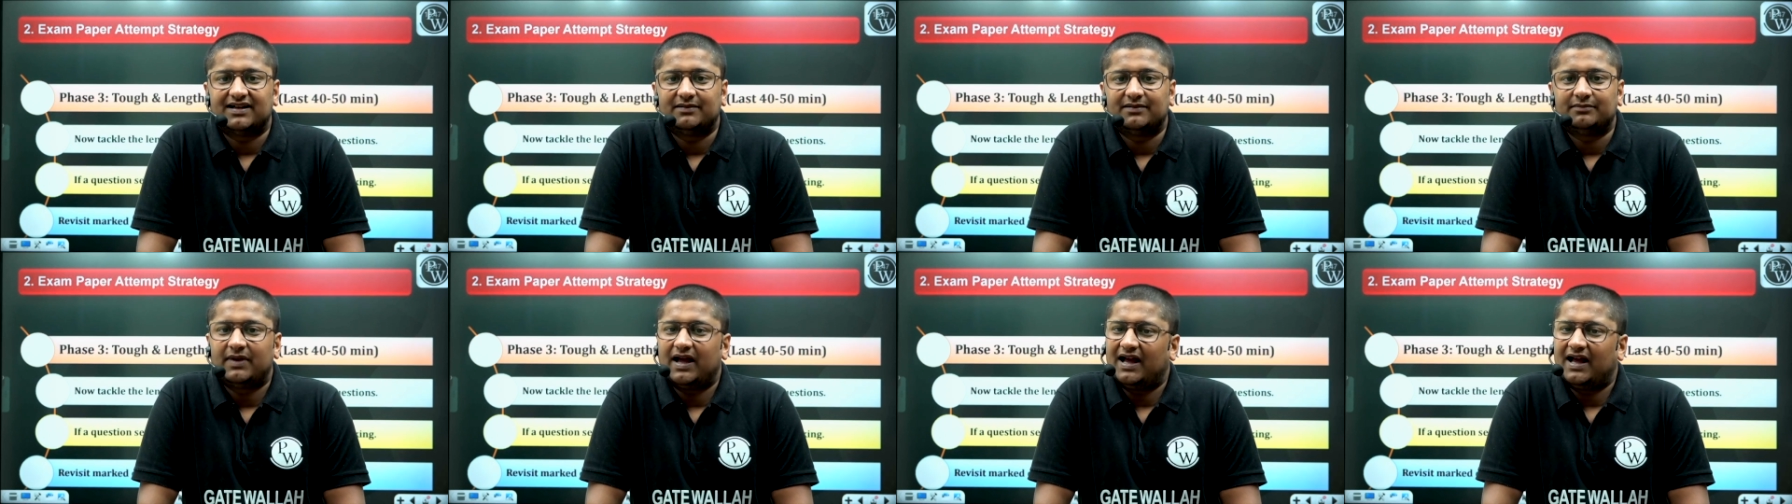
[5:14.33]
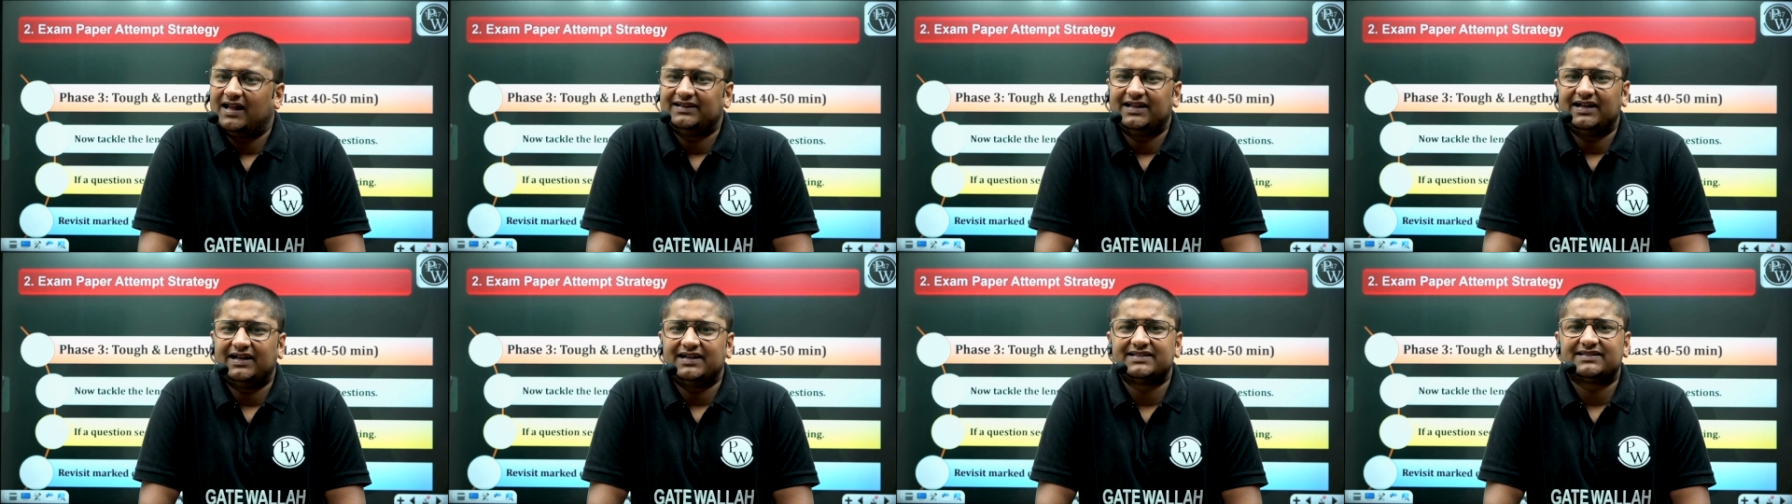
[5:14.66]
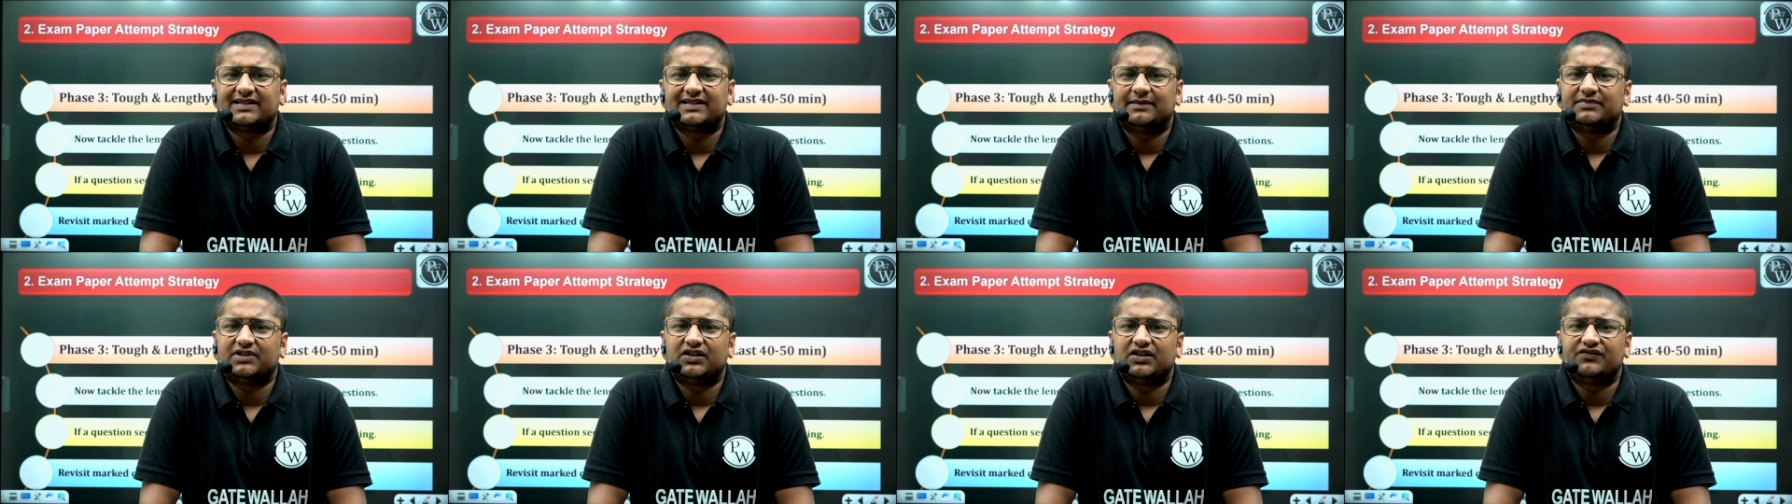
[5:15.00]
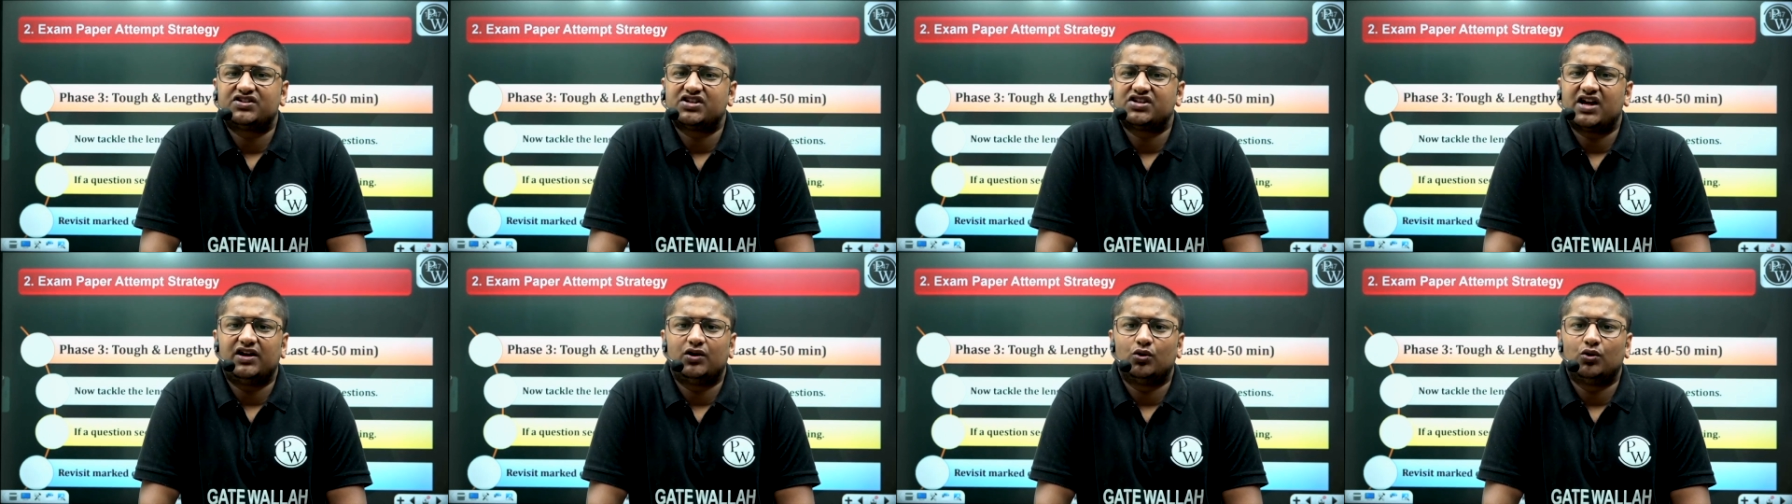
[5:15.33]
And that is something which
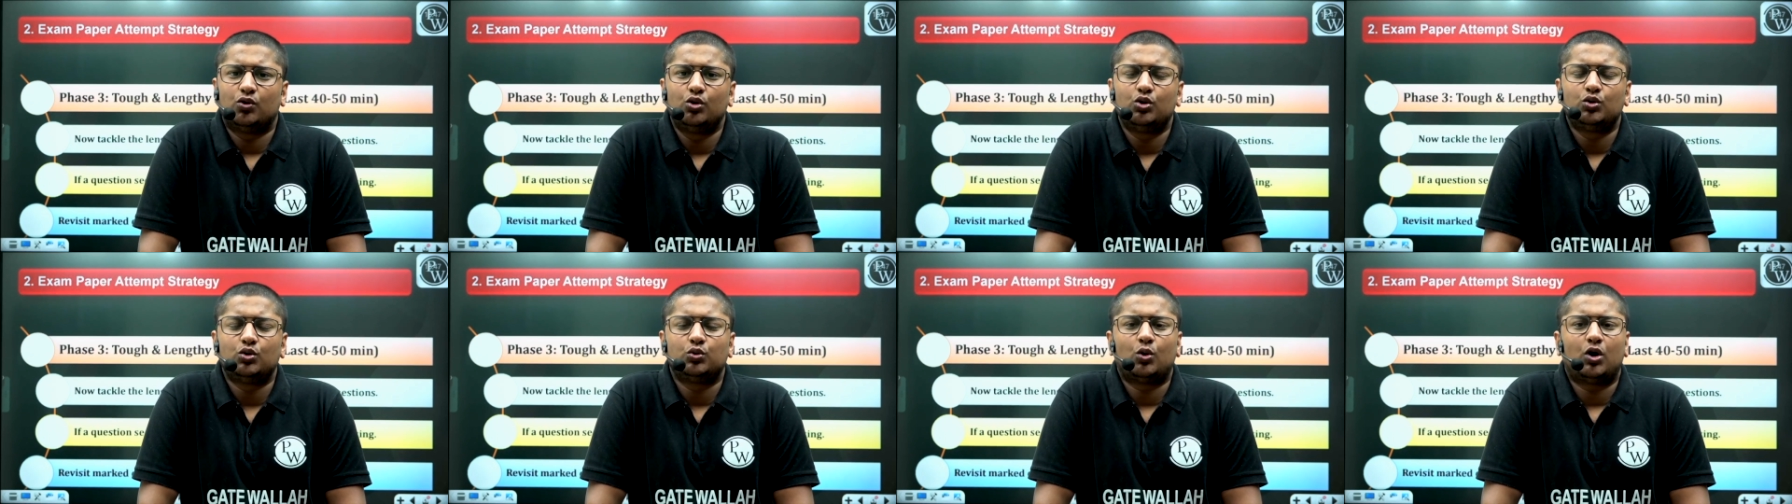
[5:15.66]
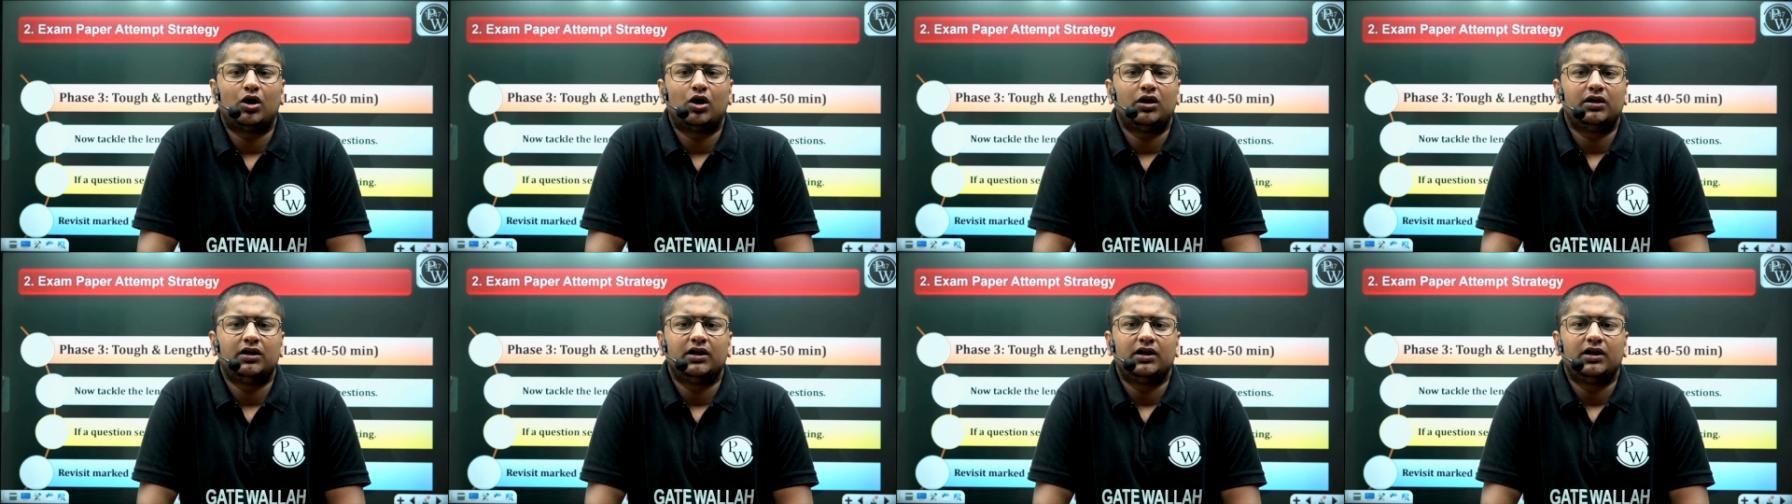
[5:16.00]
I don't want.